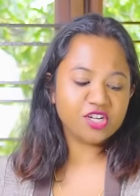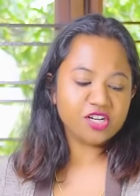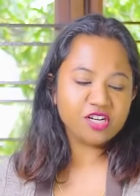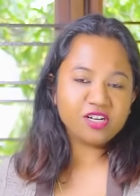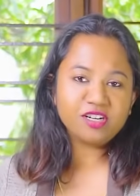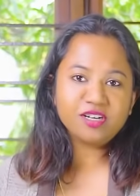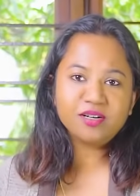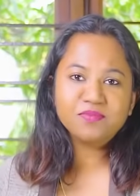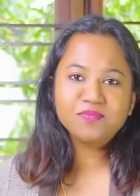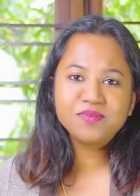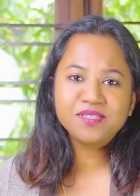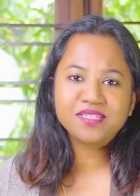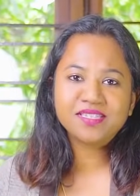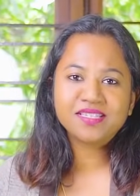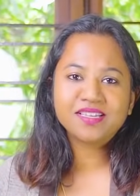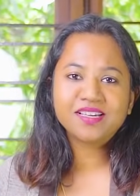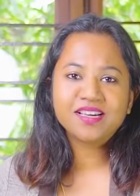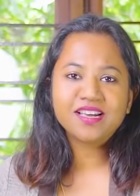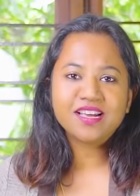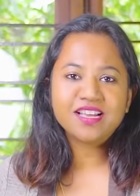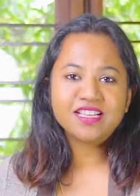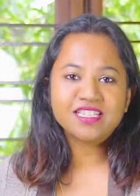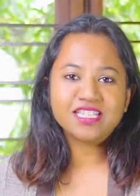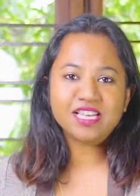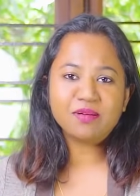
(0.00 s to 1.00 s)
herbs,
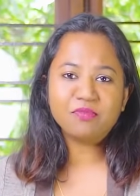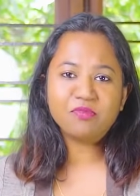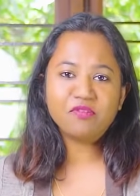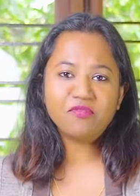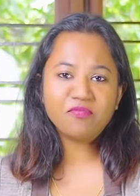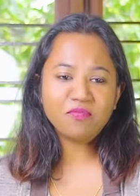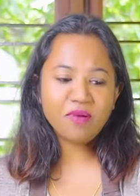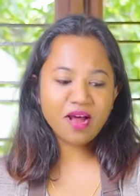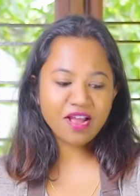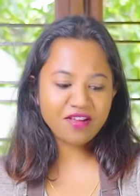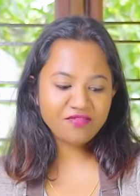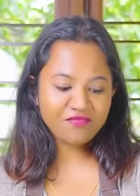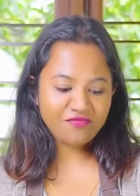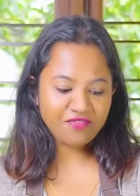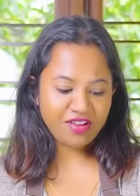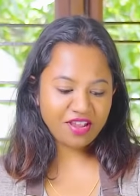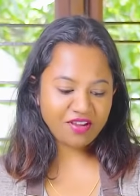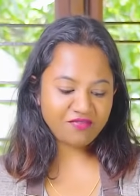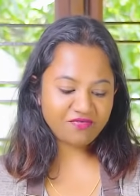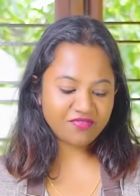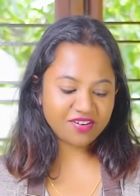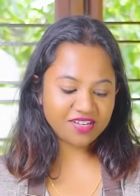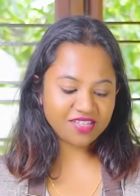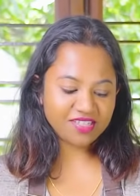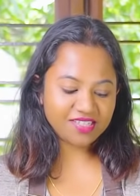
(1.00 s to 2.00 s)
some of my
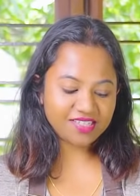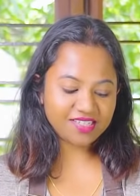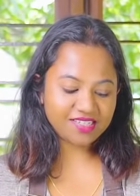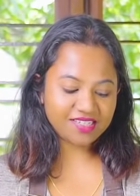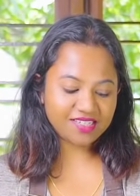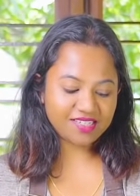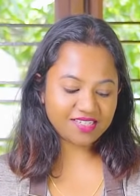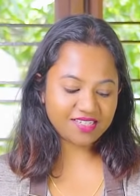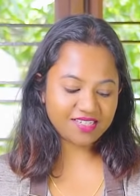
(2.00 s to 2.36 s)
favorites.